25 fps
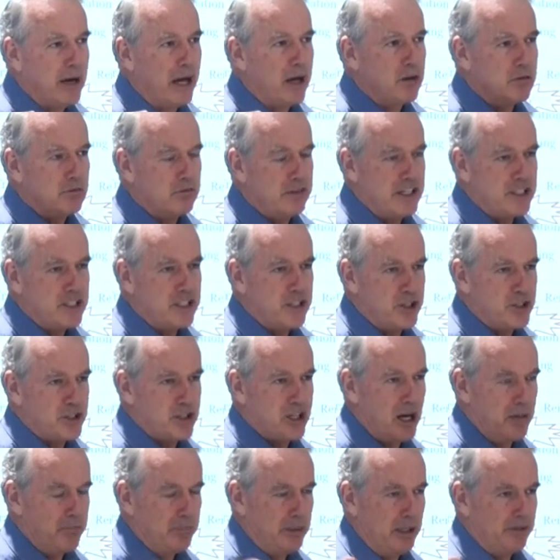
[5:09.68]
my own research
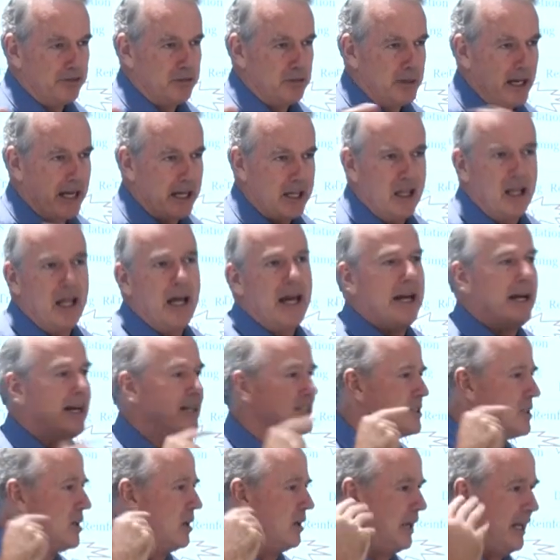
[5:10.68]
company for my
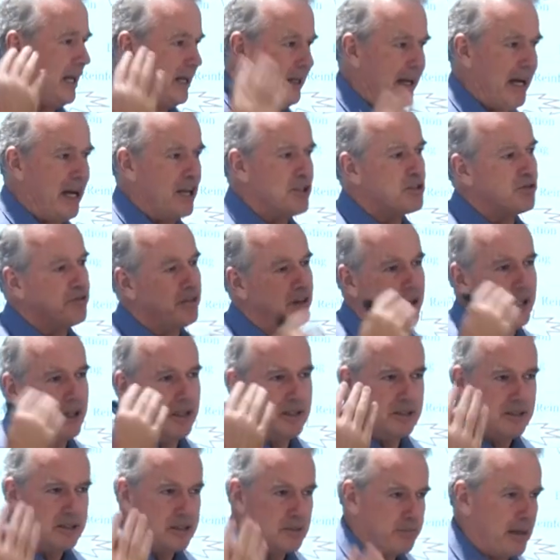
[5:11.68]
clients are like hedge
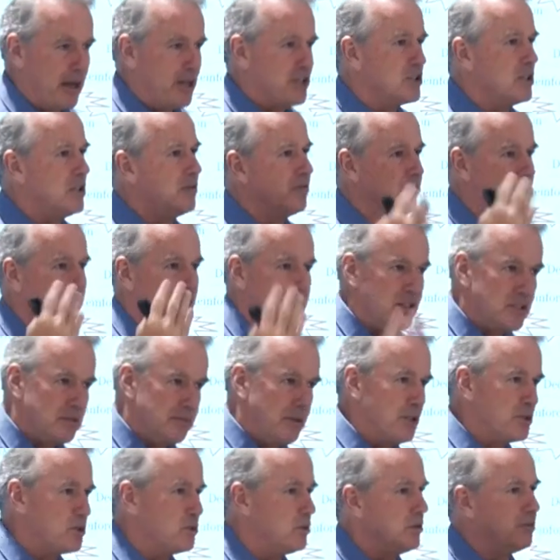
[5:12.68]
funds, pension funds,
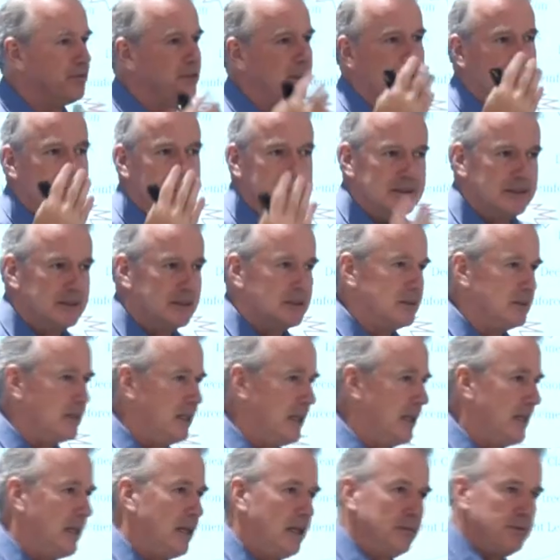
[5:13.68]
mutual funds,
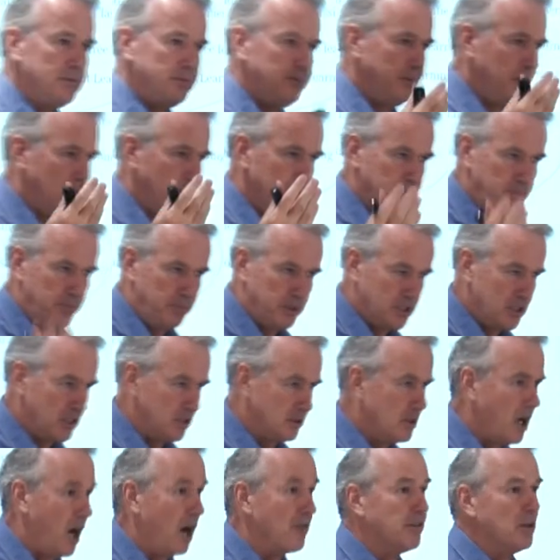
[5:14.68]
uh,
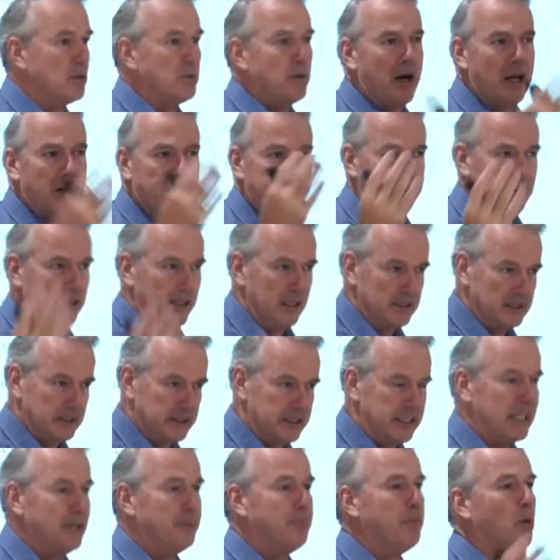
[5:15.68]
sovereign wealth funds,
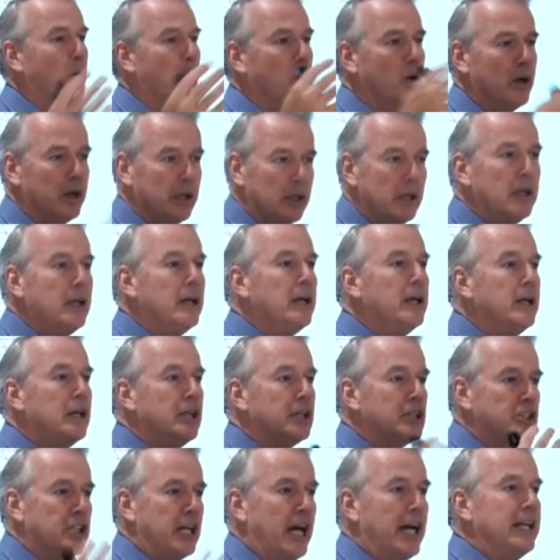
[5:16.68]
Singapore,
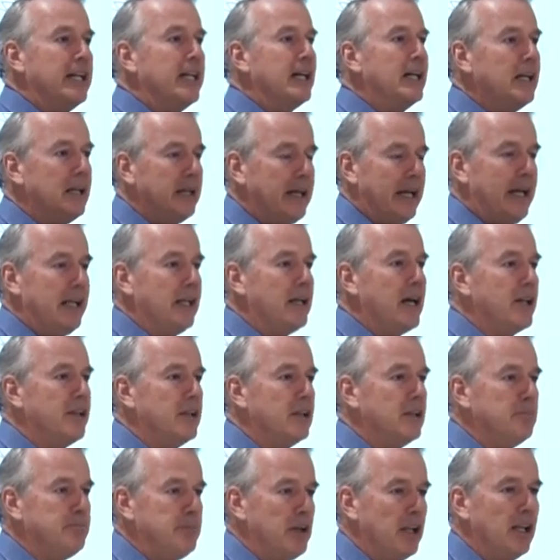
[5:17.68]
China, and
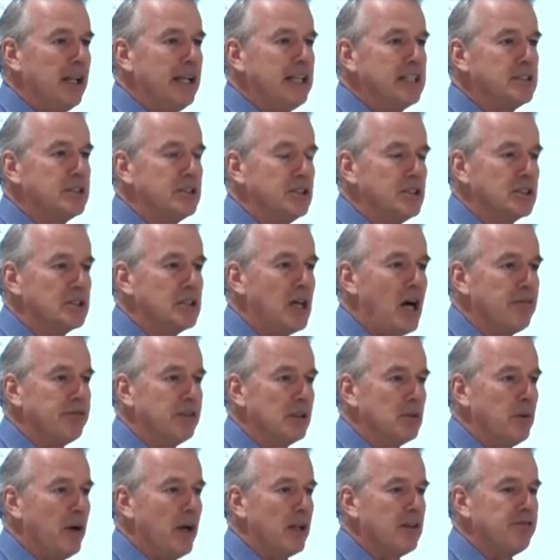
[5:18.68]
other Middle Eastern
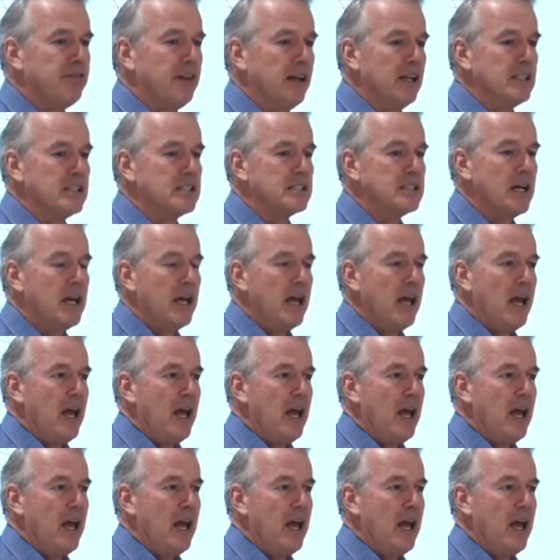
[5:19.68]
sovereign wealth funds.